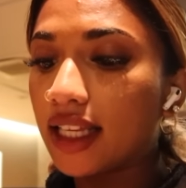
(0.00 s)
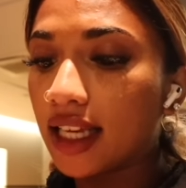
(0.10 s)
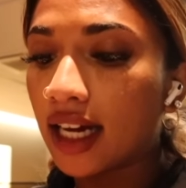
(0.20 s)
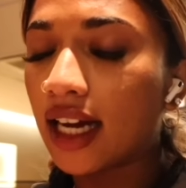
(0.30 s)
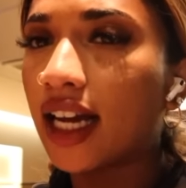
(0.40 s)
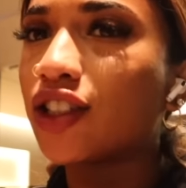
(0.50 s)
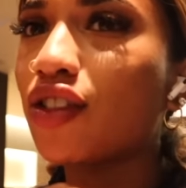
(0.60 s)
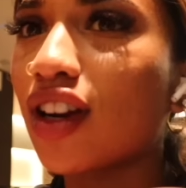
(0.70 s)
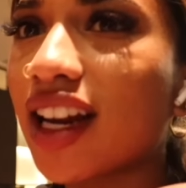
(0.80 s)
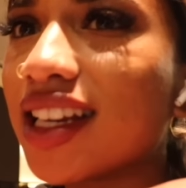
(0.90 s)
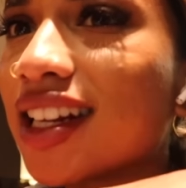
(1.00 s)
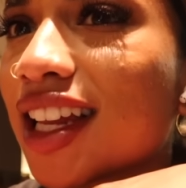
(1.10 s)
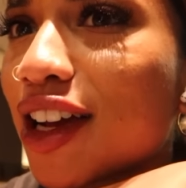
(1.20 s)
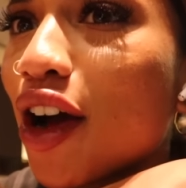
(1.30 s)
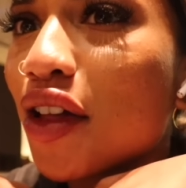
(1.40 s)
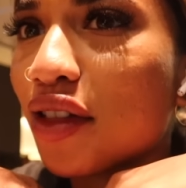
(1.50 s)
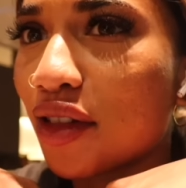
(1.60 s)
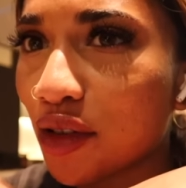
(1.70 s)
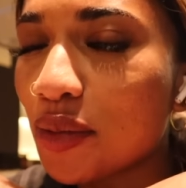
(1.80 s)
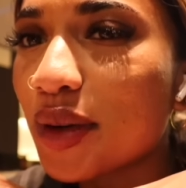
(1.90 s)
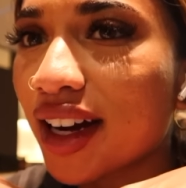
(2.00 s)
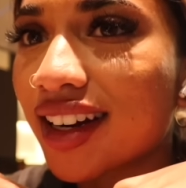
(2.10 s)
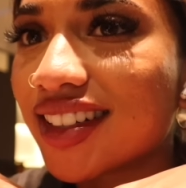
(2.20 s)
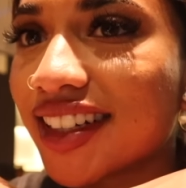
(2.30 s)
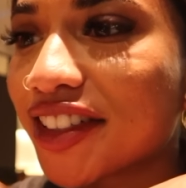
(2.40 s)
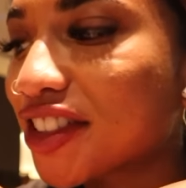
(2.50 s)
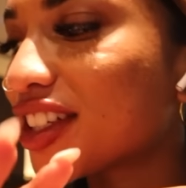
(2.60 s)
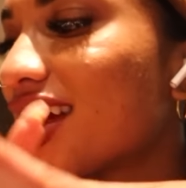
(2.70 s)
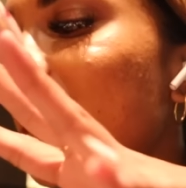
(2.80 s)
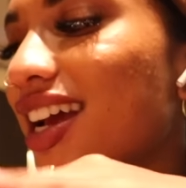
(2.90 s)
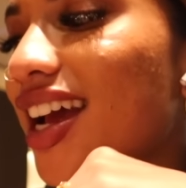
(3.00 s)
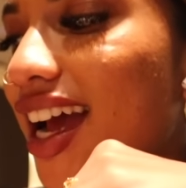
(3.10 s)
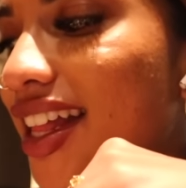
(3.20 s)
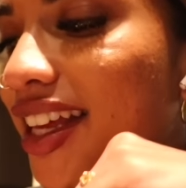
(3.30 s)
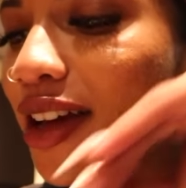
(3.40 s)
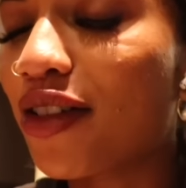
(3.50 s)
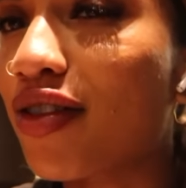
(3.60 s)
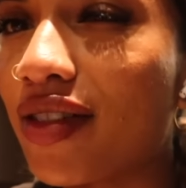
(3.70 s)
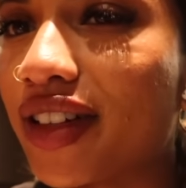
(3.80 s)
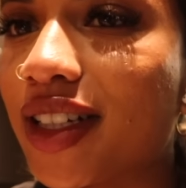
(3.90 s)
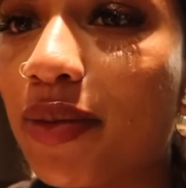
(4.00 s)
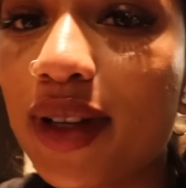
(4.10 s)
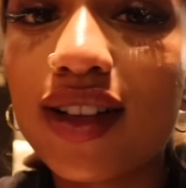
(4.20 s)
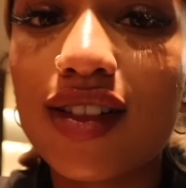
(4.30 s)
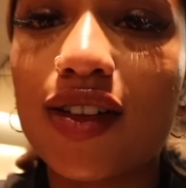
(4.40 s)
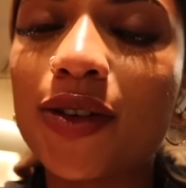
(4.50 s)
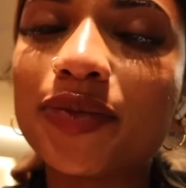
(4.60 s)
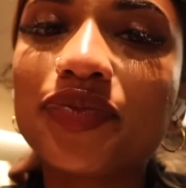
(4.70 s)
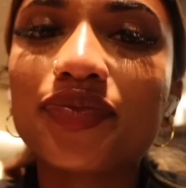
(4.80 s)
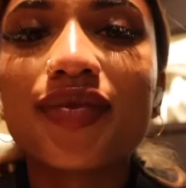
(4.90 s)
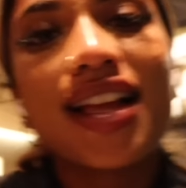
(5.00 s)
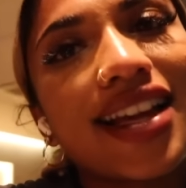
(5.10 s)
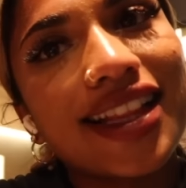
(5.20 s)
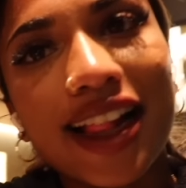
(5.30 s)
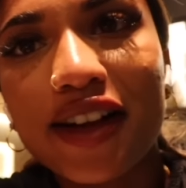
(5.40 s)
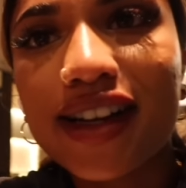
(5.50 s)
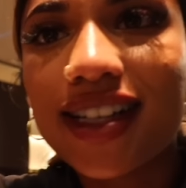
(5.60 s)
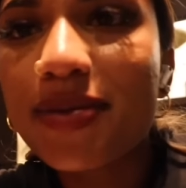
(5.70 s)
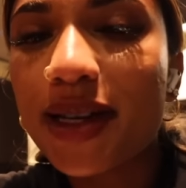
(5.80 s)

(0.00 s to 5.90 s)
yeah, I just thought I needed like a soup kind of dish, and then I was craving dumplings, so that's how I ended up